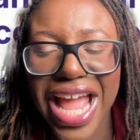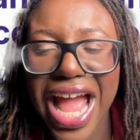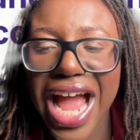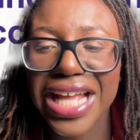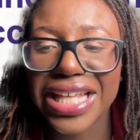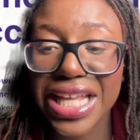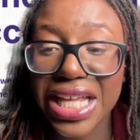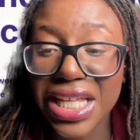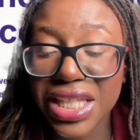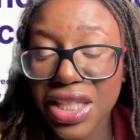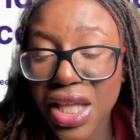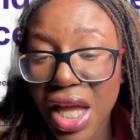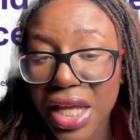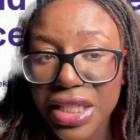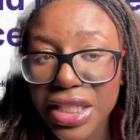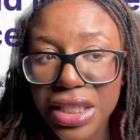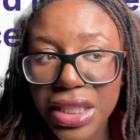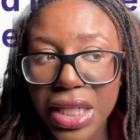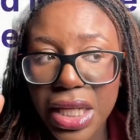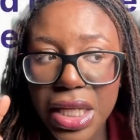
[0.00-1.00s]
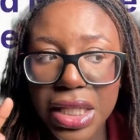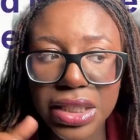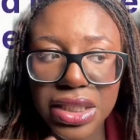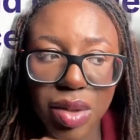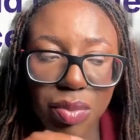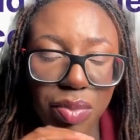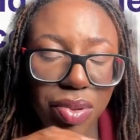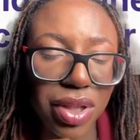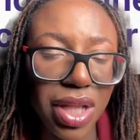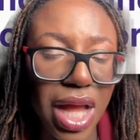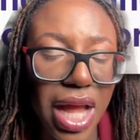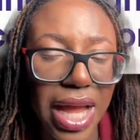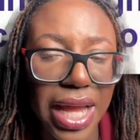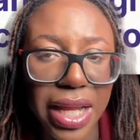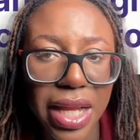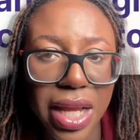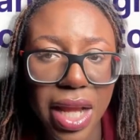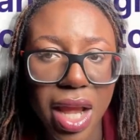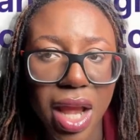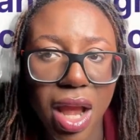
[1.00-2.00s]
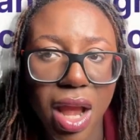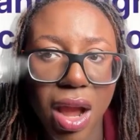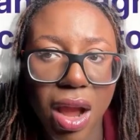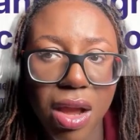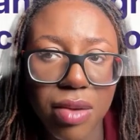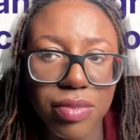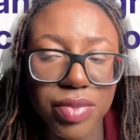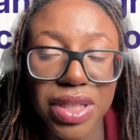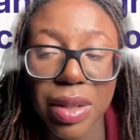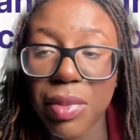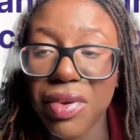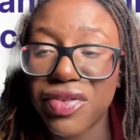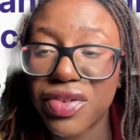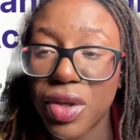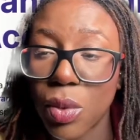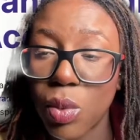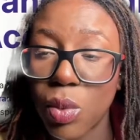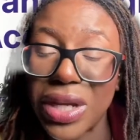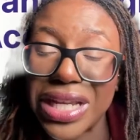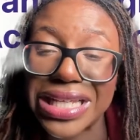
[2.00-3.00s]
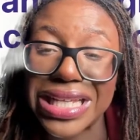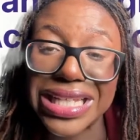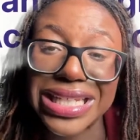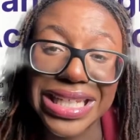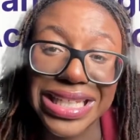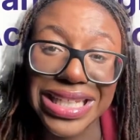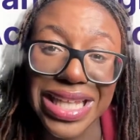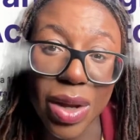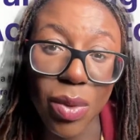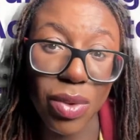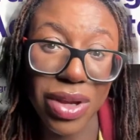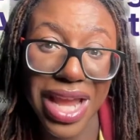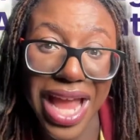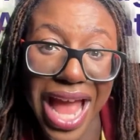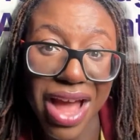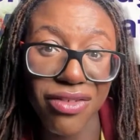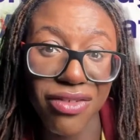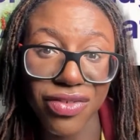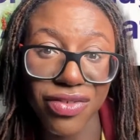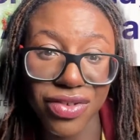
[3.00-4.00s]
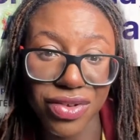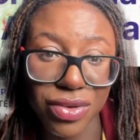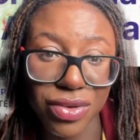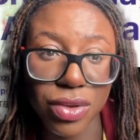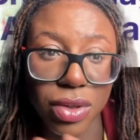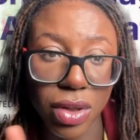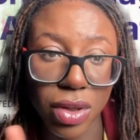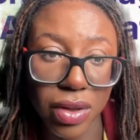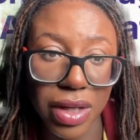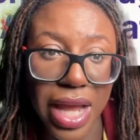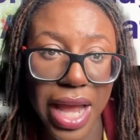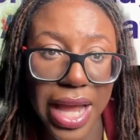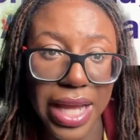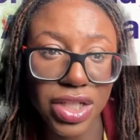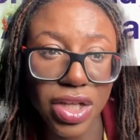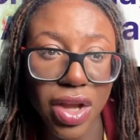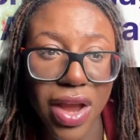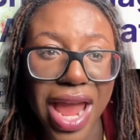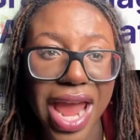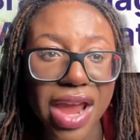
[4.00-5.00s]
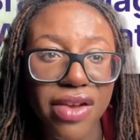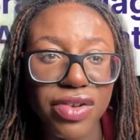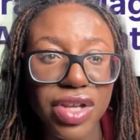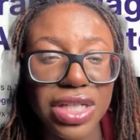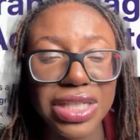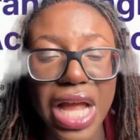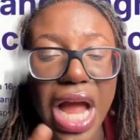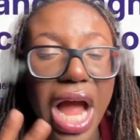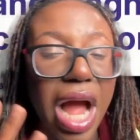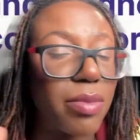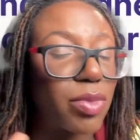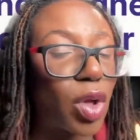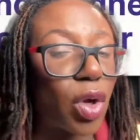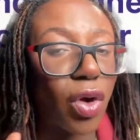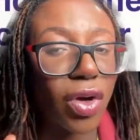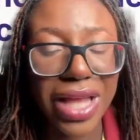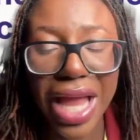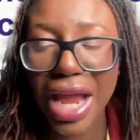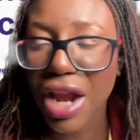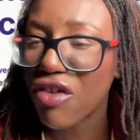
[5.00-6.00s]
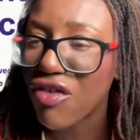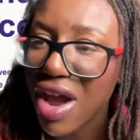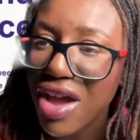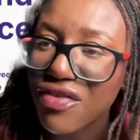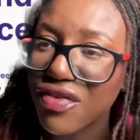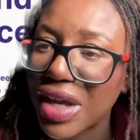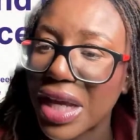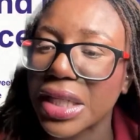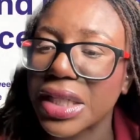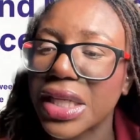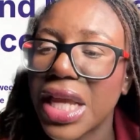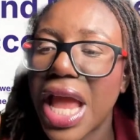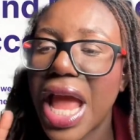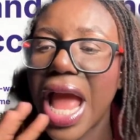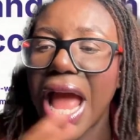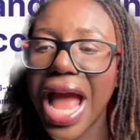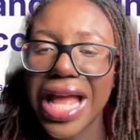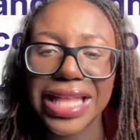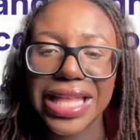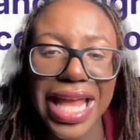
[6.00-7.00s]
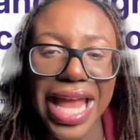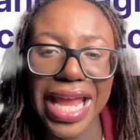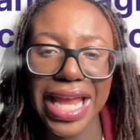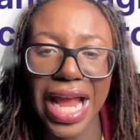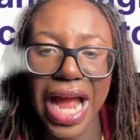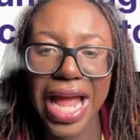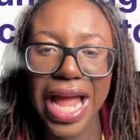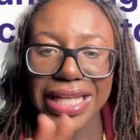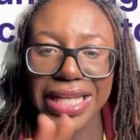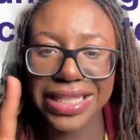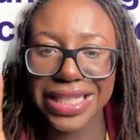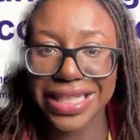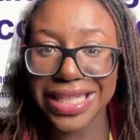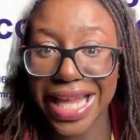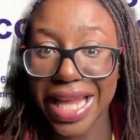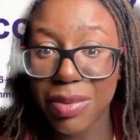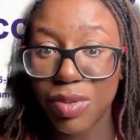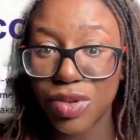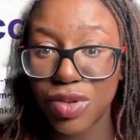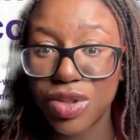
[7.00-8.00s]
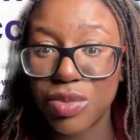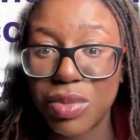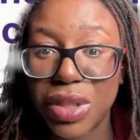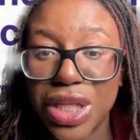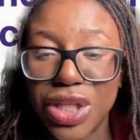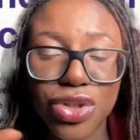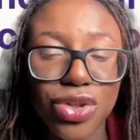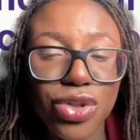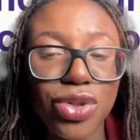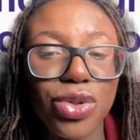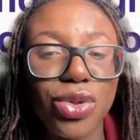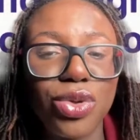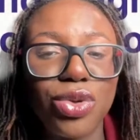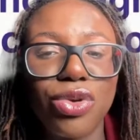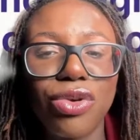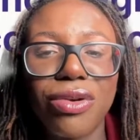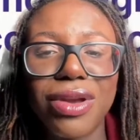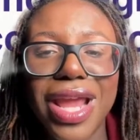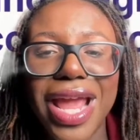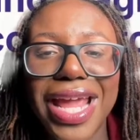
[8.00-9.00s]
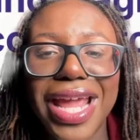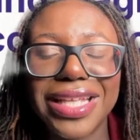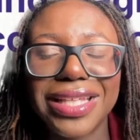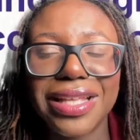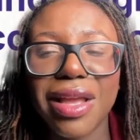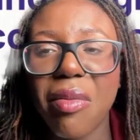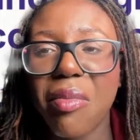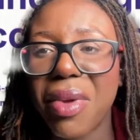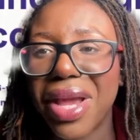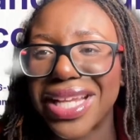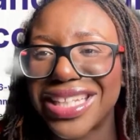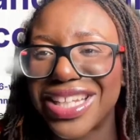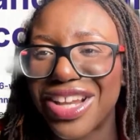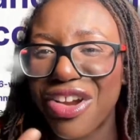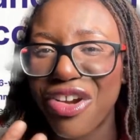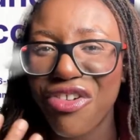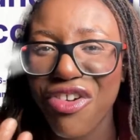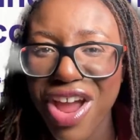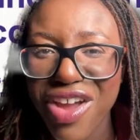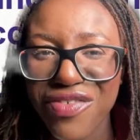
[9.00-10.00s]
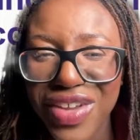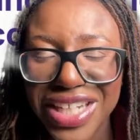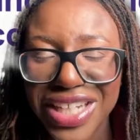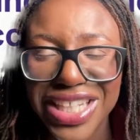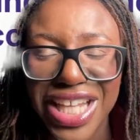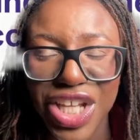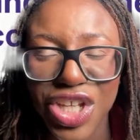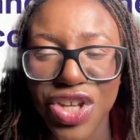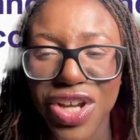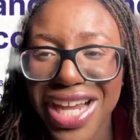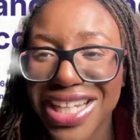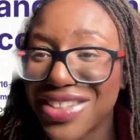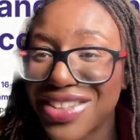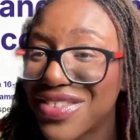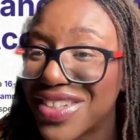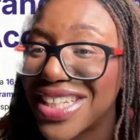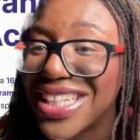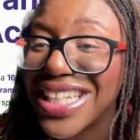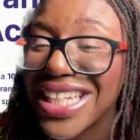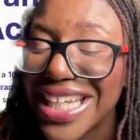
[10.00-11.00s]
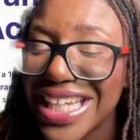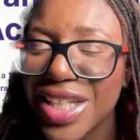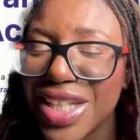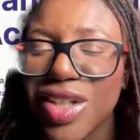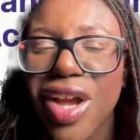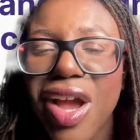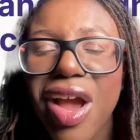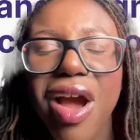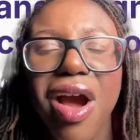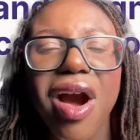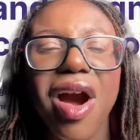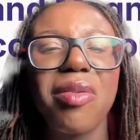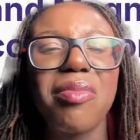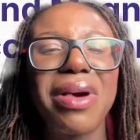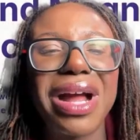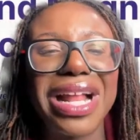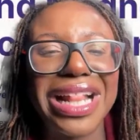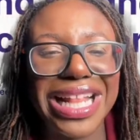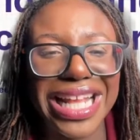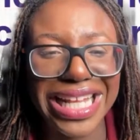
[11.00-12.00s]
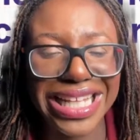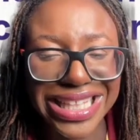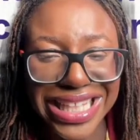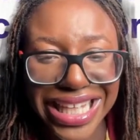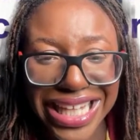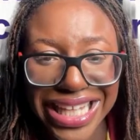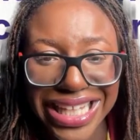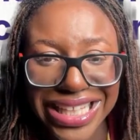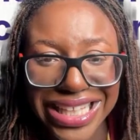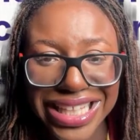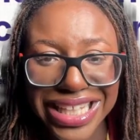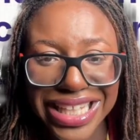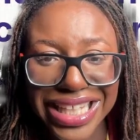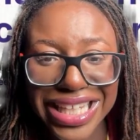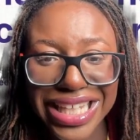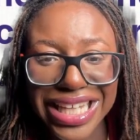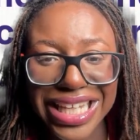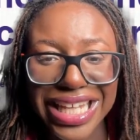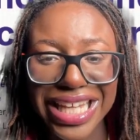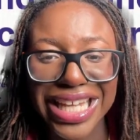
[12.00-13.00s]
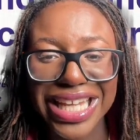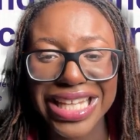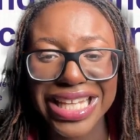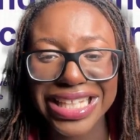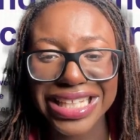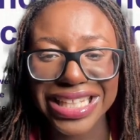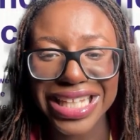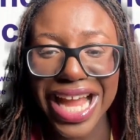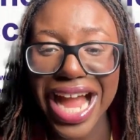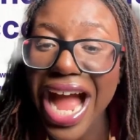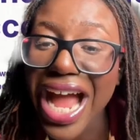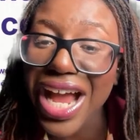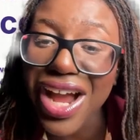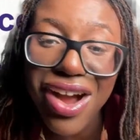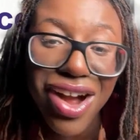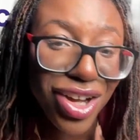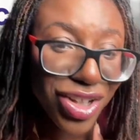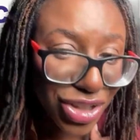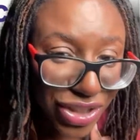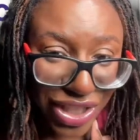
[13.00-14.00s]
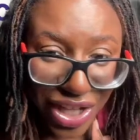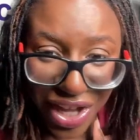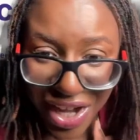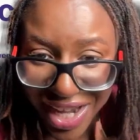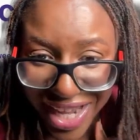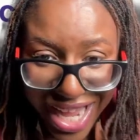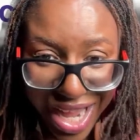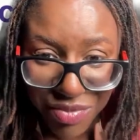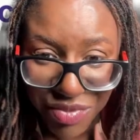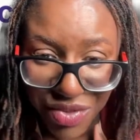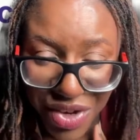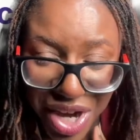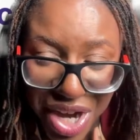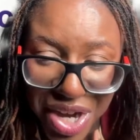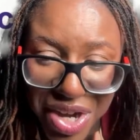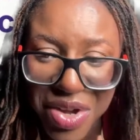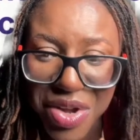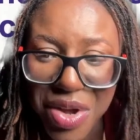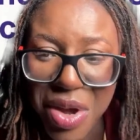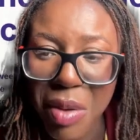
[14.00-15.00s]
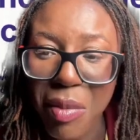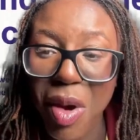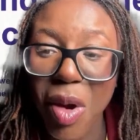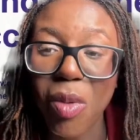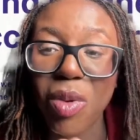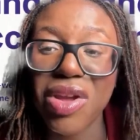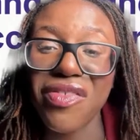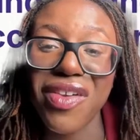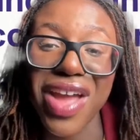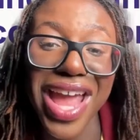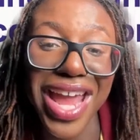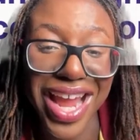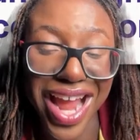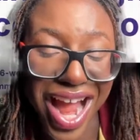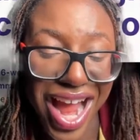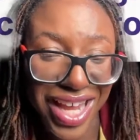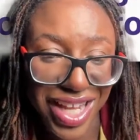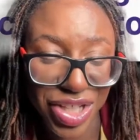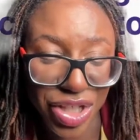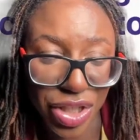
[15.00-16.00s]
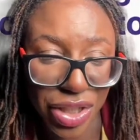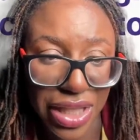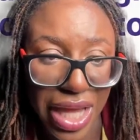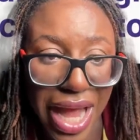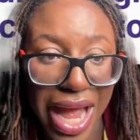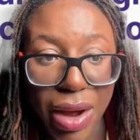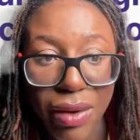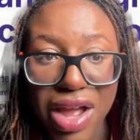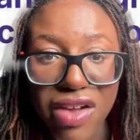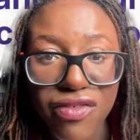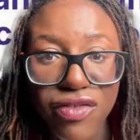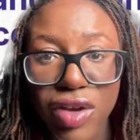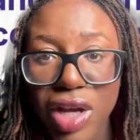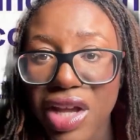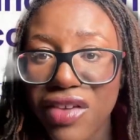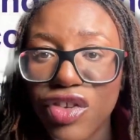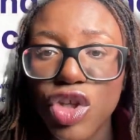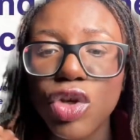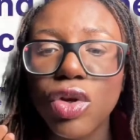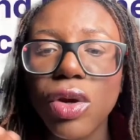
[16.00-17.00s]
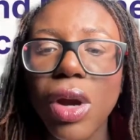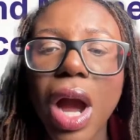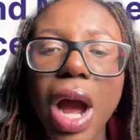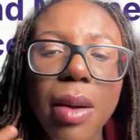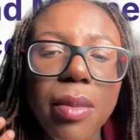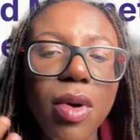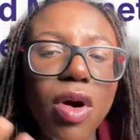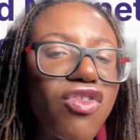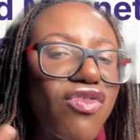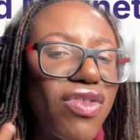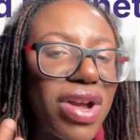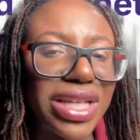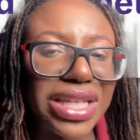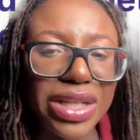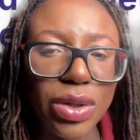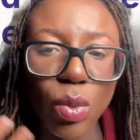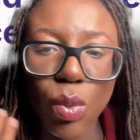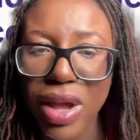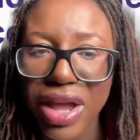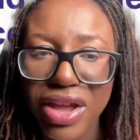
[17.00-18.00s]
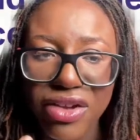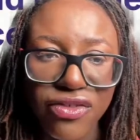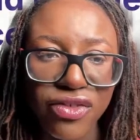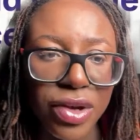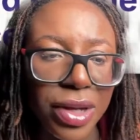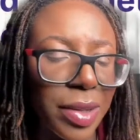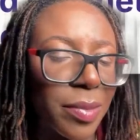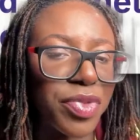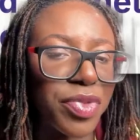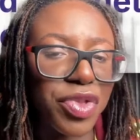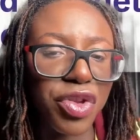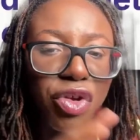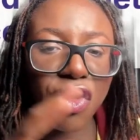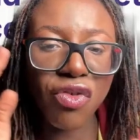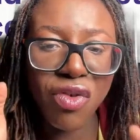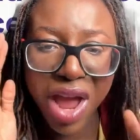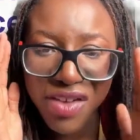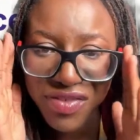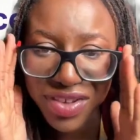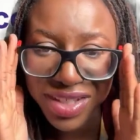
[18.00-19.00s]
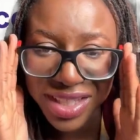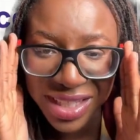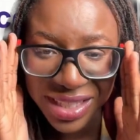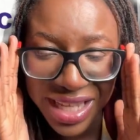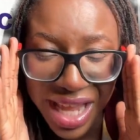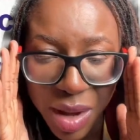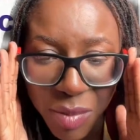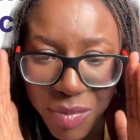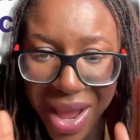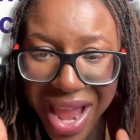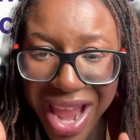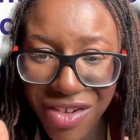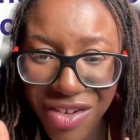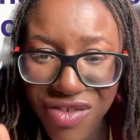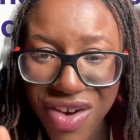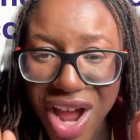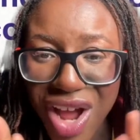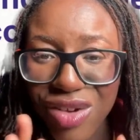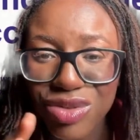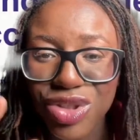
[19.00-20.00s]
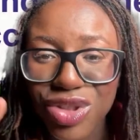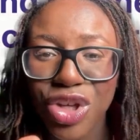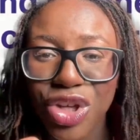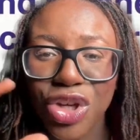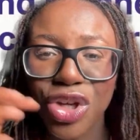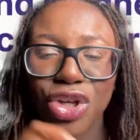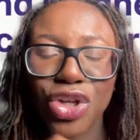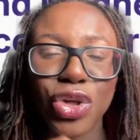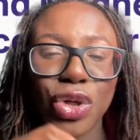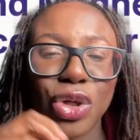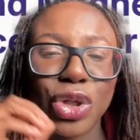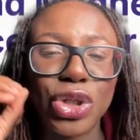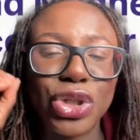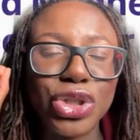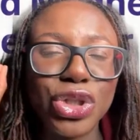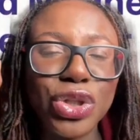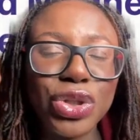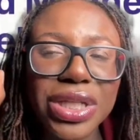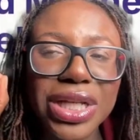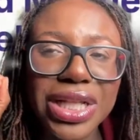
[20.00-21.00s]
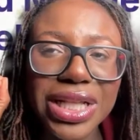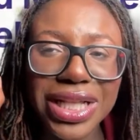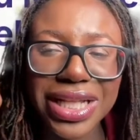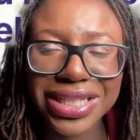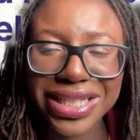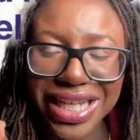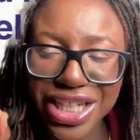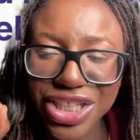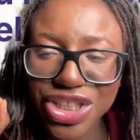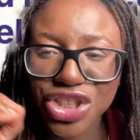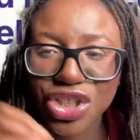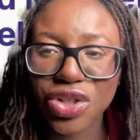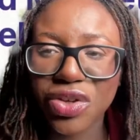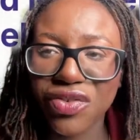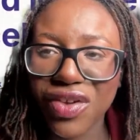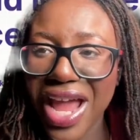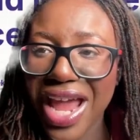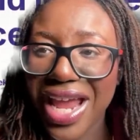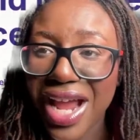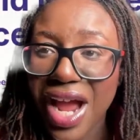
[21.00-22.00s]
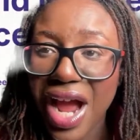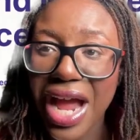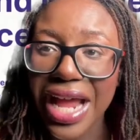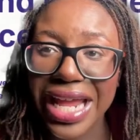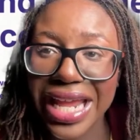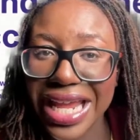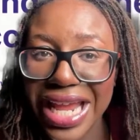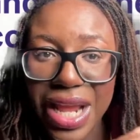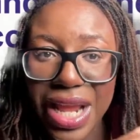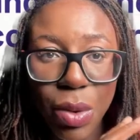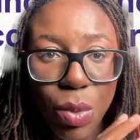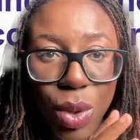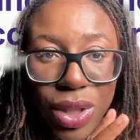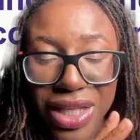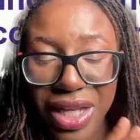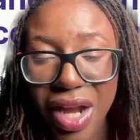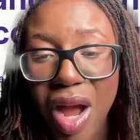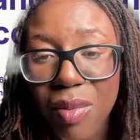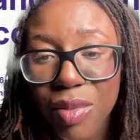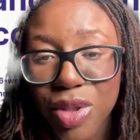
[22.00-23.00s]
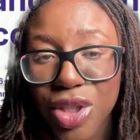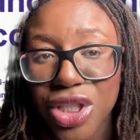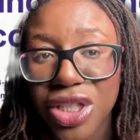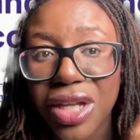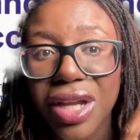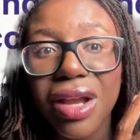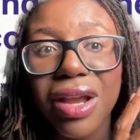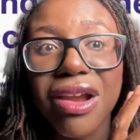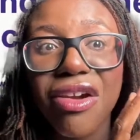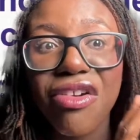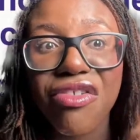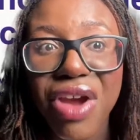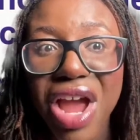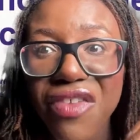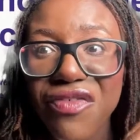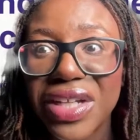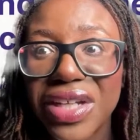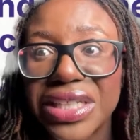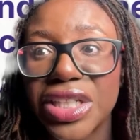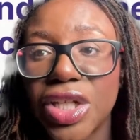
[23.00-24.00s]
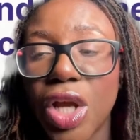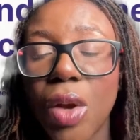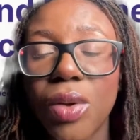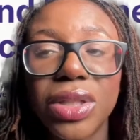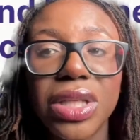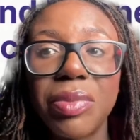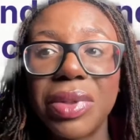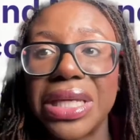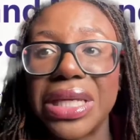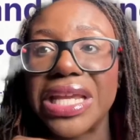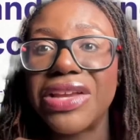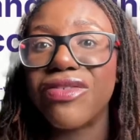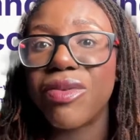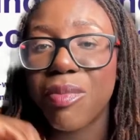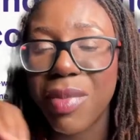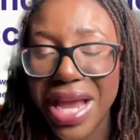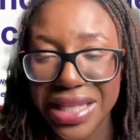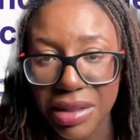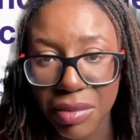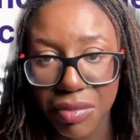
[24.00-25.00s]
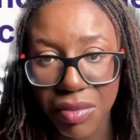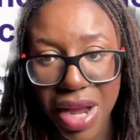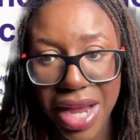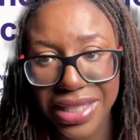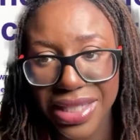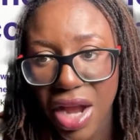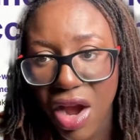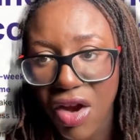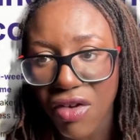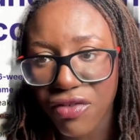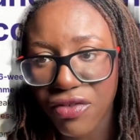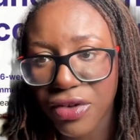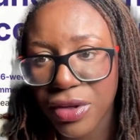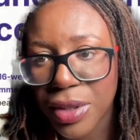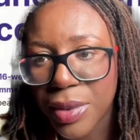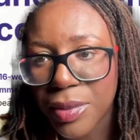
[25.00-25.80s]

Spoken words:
And it does supply some of the weaknesses that we have. Okay, so areas that I'm not good at, graphics, and AI has enabled me to create amazing graphics that you guys have seen on my LinkedIn, because I can't do that on Canva, but with AI I can do that. However, if you come already with graphic design background, your utilization of AI when it comes to graphics is going to be even better than myself.